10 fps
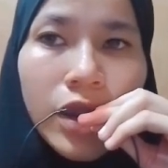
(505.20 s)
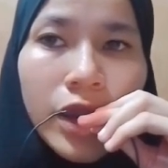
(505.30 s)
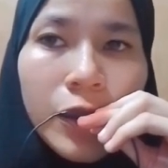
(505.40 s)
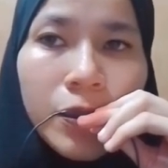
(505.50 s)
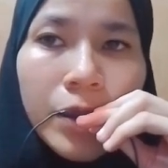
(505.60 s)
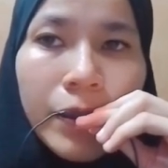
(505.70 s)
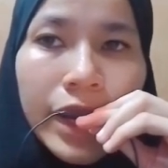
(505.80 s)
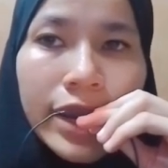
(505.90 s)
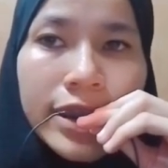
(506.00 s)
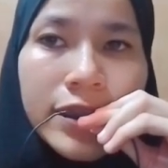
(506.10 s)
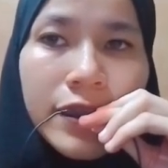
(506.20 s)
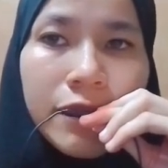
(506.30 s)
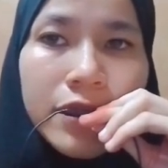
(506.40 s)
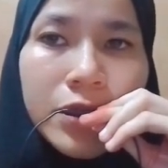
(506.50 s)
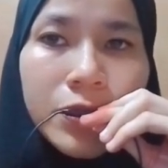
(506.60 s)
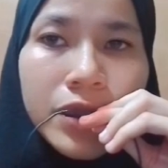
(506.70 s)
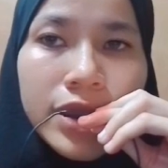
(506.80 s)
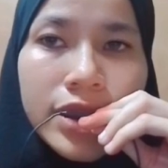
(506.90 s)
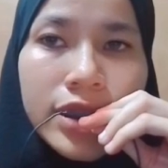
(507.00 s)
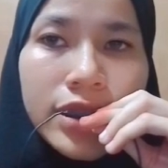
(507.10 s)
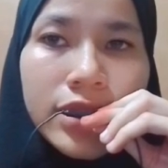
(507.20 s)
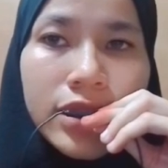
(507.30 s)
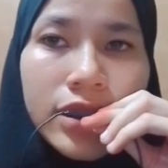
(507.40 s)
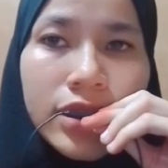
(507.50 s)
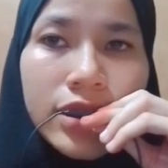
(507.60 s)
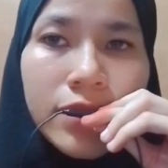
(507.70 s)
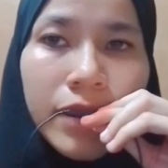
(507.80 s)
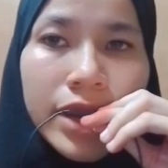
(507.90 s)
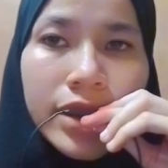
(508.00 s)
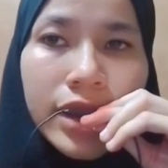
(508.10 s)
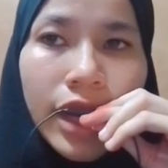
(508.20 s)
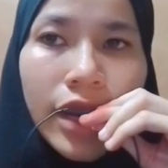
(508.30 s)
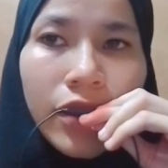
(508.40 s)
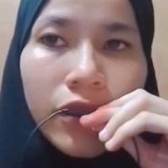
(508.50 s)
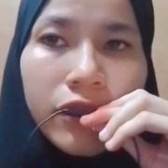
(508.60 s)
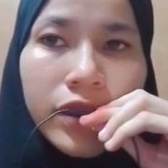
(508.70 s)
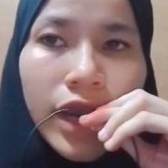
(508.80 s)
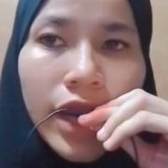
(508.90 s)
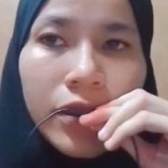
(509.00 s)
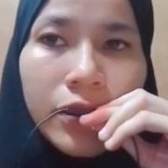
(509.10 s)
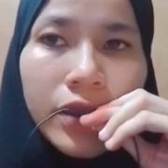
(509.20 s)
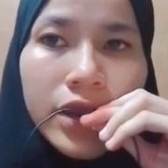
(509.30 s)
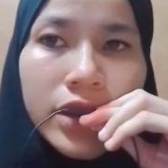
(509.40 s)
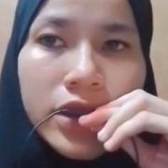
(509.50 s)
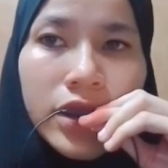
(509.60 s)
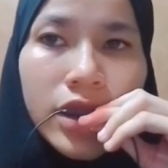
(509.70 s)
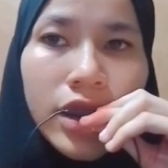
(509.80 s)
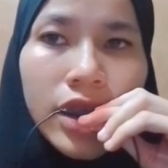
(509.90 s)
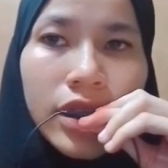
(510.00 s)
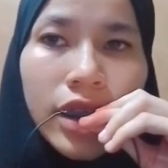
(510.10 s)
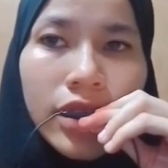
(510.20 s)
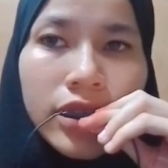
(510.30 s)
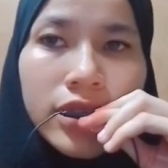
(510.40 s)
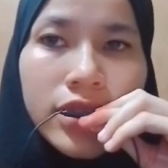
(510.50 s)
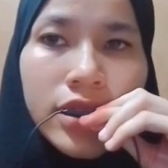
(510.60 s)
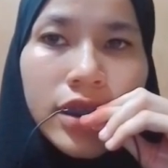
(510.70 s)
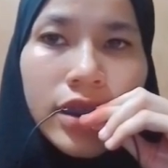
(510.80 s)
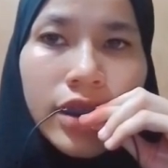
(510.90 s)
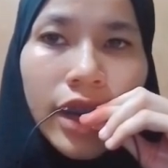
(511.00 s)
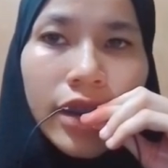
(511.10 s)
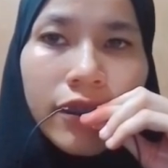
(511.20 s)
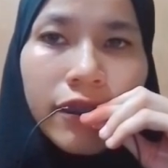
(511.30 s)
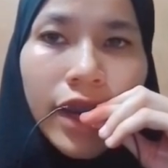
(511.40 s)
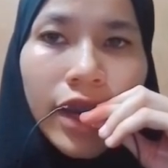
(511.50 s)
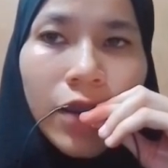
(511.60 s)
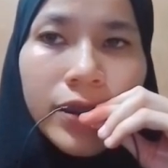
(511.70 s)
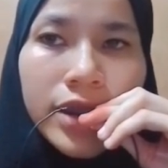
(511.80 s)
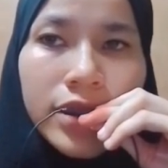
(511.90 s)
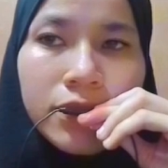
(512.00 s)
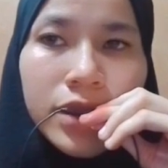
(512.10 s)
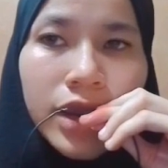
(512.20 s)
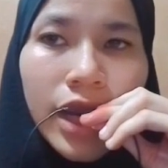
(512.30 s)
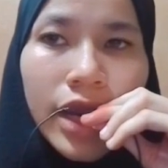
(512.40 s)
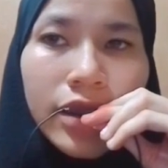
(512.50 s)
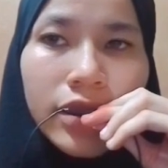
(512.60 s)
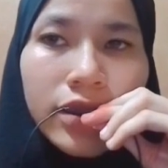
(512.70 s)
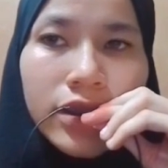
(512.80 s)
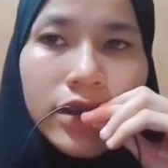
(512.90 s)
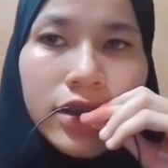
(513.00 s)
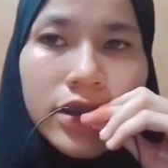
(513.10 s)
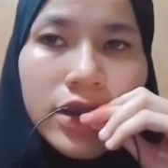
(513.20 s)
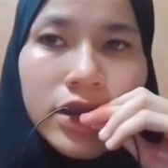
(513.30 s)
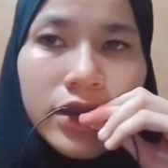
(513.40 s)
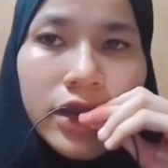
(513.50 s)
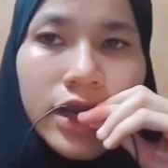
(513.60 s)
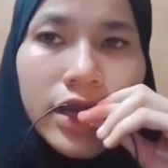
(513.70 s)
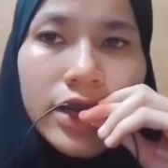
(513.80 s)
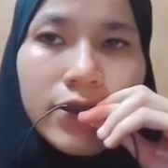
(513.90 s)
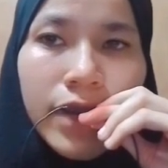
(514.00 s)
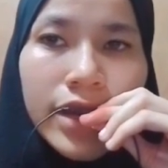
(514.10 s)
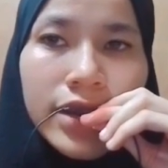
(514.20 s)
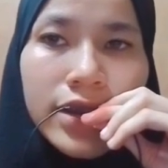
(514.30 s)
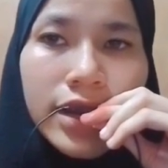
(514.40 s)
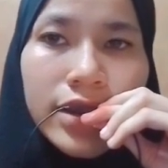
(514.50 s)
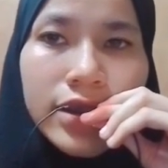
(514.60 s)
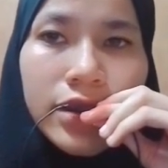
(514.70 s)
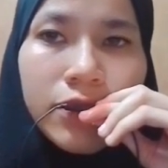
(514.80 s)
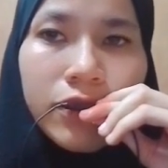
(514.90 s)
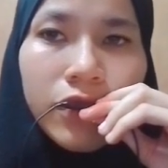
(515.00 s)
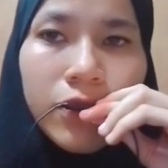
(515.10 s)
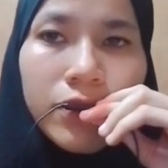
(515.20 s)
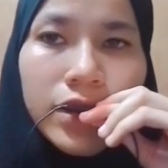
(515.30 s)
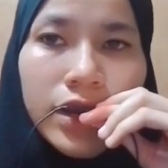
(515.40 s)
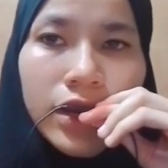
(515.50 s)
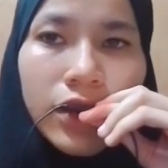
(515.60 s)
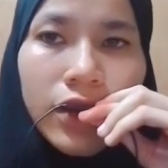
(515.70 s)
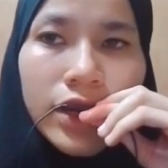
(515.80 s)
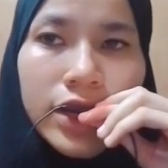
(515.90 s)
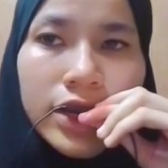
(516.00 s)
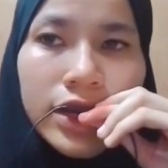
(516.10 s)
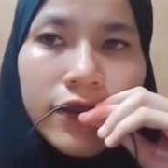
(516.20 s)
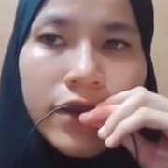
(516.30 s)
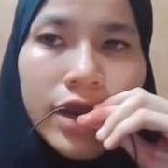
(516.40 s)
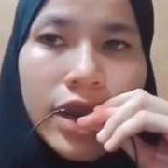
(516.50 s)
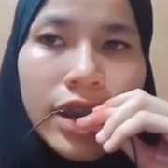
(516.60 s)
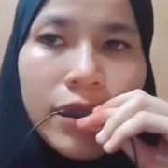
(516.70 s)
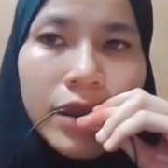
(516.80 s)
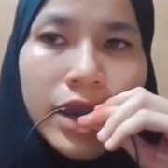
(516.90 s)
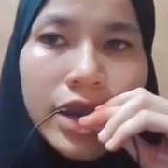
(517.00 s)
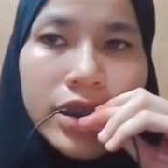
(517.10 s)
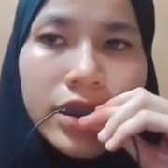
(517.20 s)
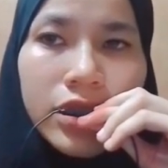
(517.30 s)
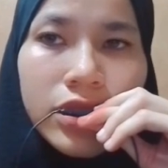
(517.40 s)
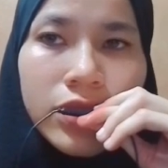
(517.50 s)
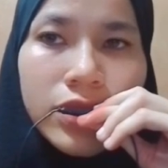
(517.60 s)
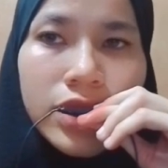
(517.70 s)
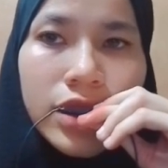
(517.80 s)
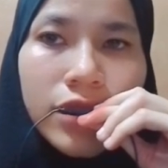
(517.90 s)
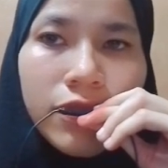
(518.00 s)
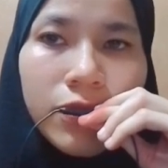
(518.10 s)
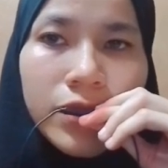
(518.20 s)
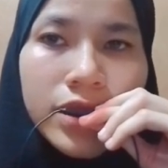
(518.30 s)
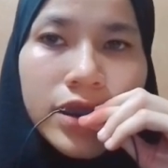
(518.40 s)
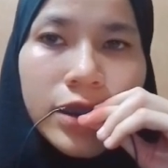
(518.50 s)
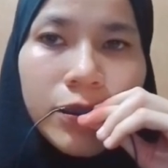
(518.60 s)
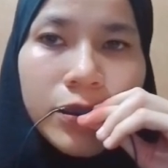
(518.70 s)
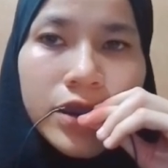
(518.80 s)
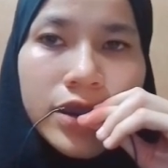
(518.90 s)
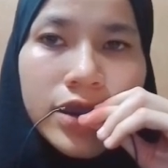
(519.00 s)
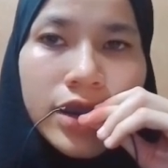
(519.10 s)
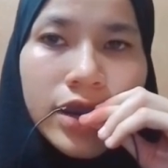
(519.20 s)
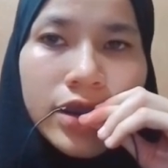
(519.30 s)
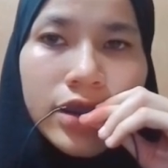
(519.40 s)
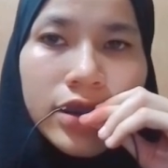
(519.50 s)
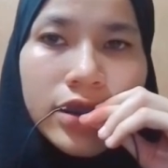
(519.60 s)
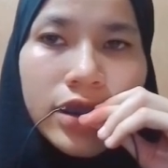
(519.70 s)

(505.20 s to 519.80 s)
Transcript: Human bias refers to the systematic and often acknowledged tendency that affect our judgment and decision. This bias can stem from cognitive limitation, social influence, emotion status,